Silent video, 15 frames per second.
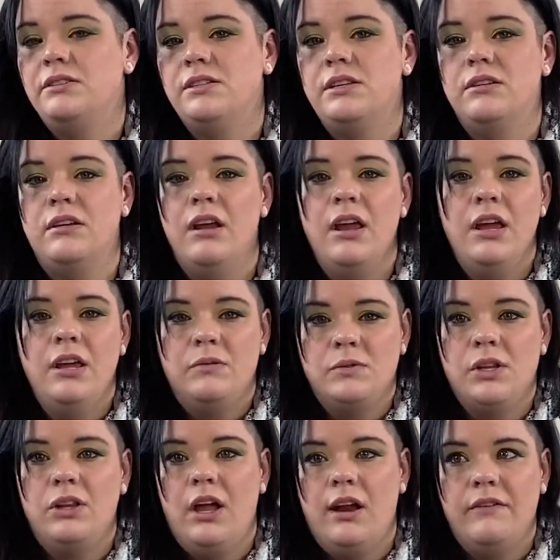And it was a
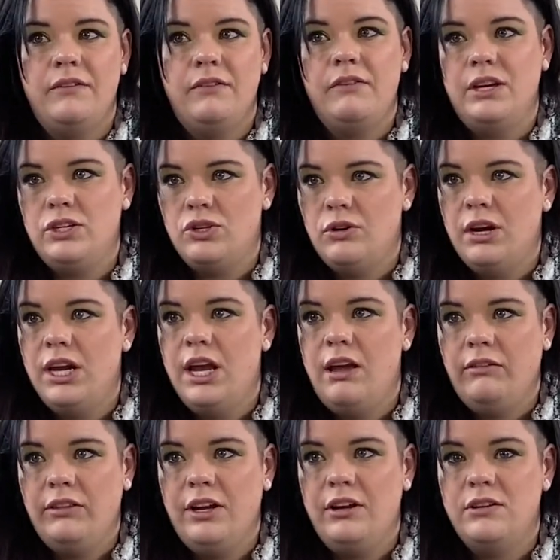lot of adventuring out there,